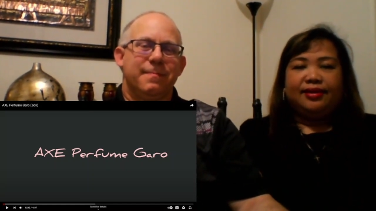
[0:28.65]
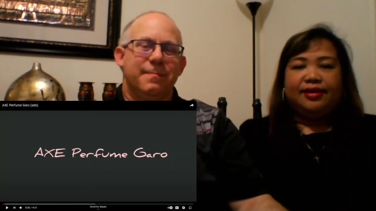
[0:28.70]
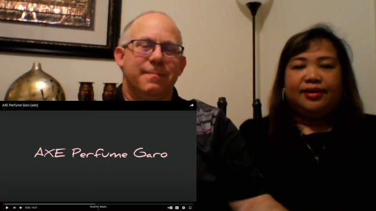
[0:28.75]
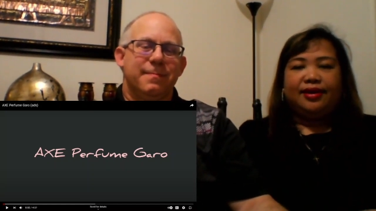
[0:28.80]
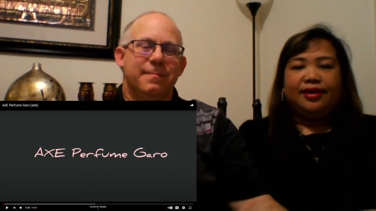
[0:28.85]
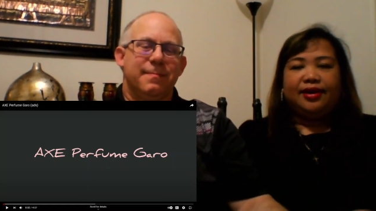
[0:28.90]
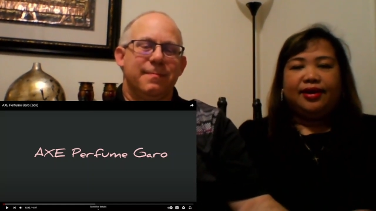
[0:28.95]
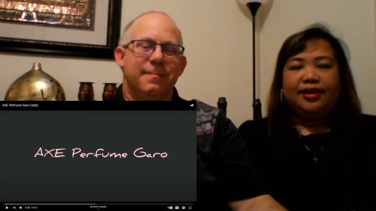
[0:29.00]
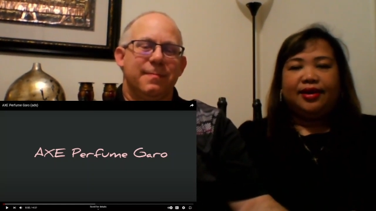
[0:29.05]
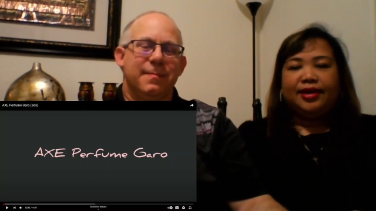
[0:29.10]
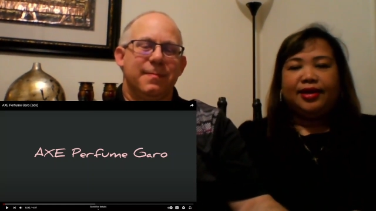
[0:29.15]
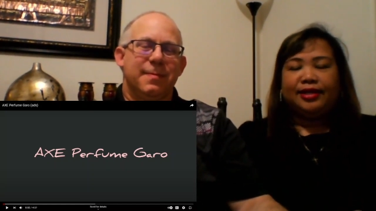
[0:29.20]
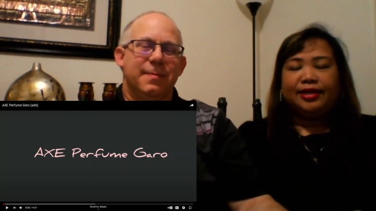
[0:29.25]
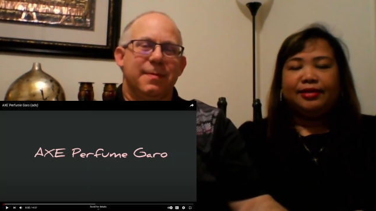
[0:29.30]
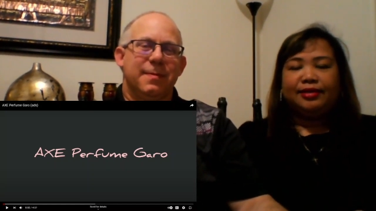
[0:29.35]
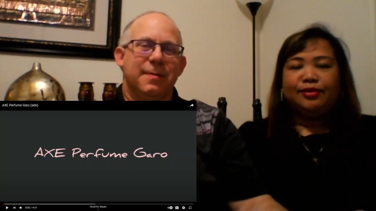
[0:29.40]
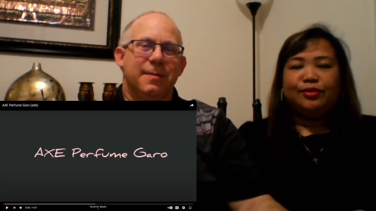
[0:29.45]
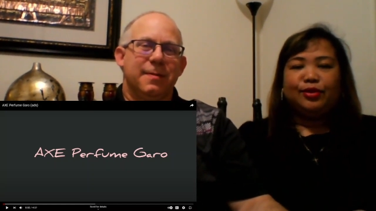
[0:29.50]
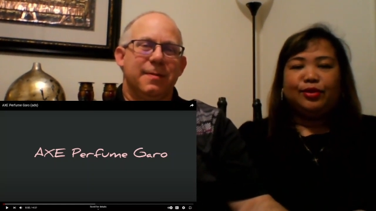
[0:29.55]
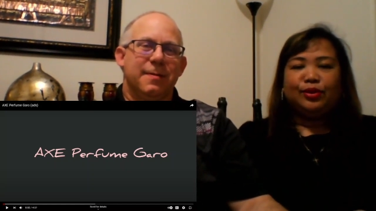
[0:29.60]

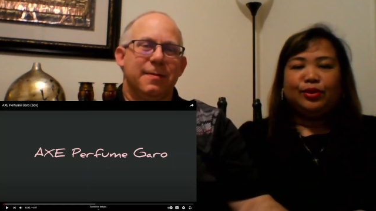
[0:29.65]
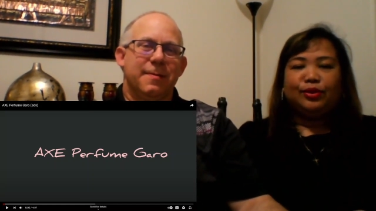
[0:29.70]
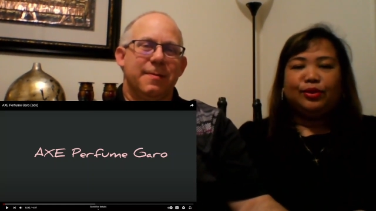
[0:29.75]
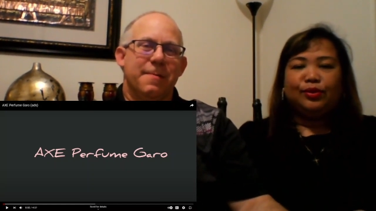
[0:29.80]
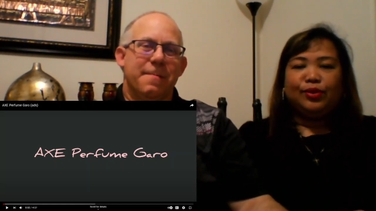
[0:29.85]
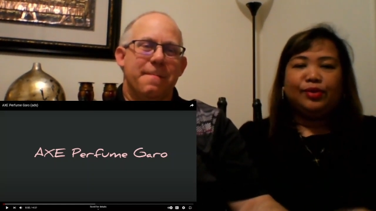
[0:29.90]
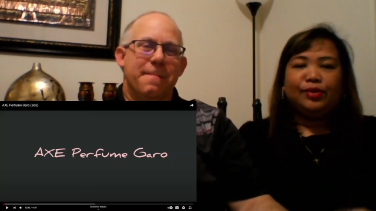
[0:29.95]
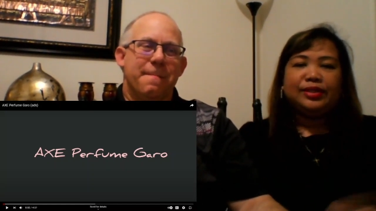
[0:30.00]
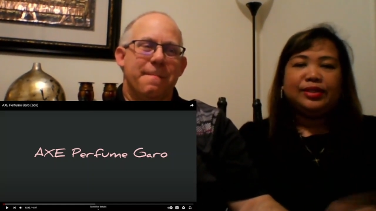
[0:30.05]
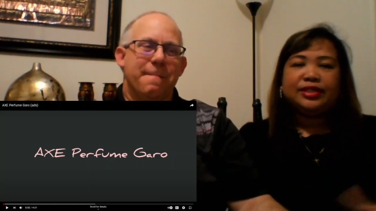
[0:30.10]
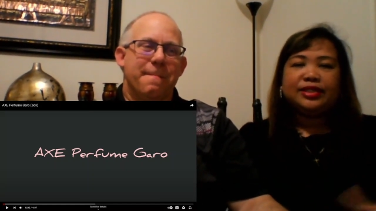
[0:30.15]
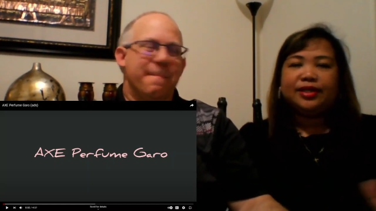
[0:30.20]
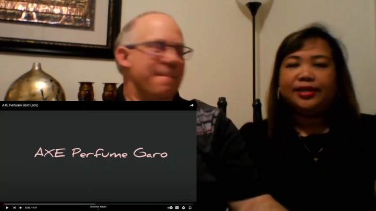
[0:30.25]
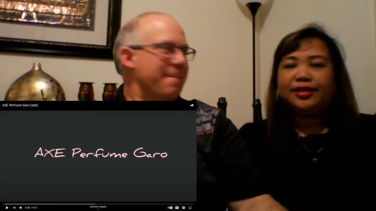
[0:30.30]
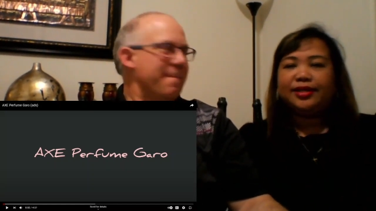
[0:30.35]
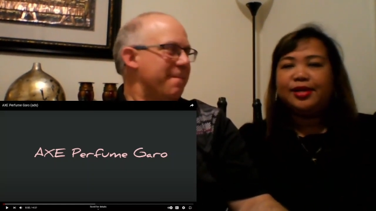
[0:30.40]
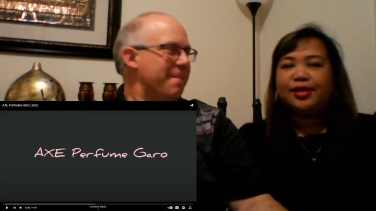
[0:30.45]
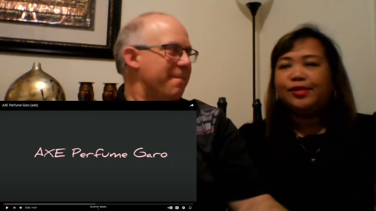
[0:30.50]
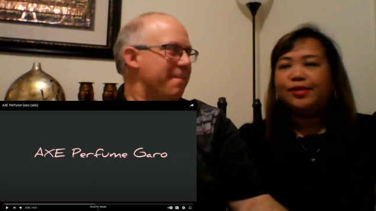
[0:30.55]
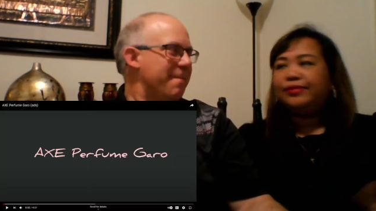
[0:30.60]
Speaker 1: and we will
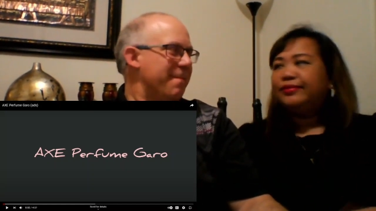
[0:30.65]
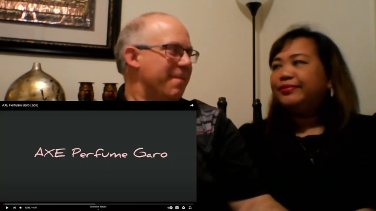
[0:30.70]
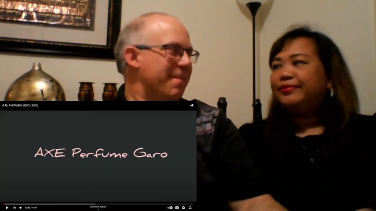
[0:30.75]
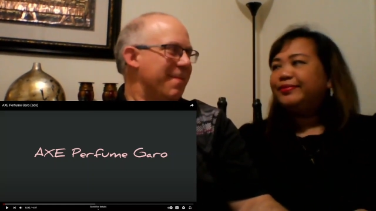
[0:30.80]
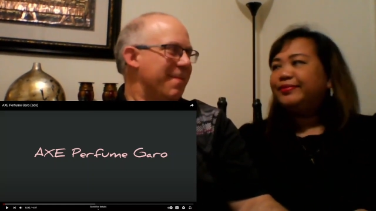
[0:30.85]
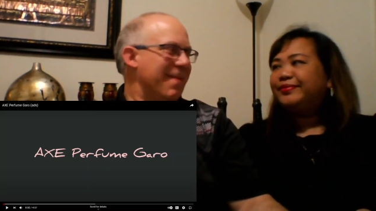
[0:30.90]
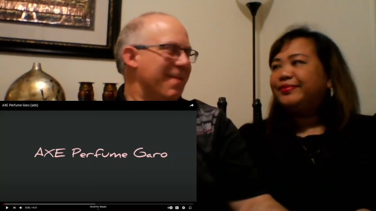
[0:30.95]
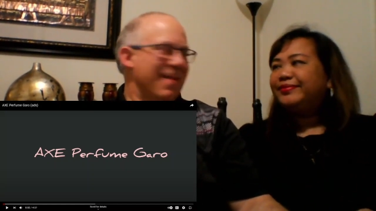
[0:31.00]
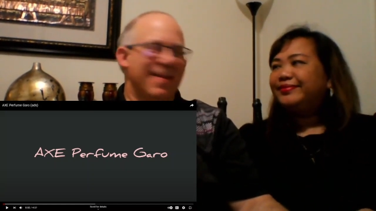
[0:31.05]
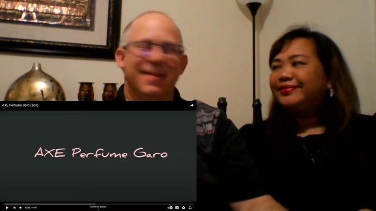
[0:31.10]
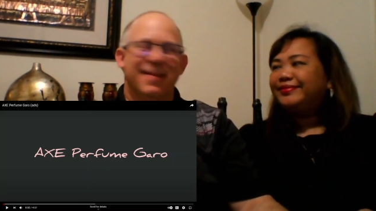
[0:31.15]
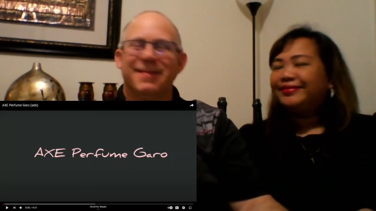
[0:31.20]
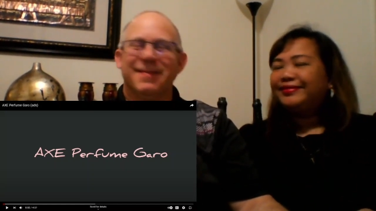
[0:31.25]
start now. Okay.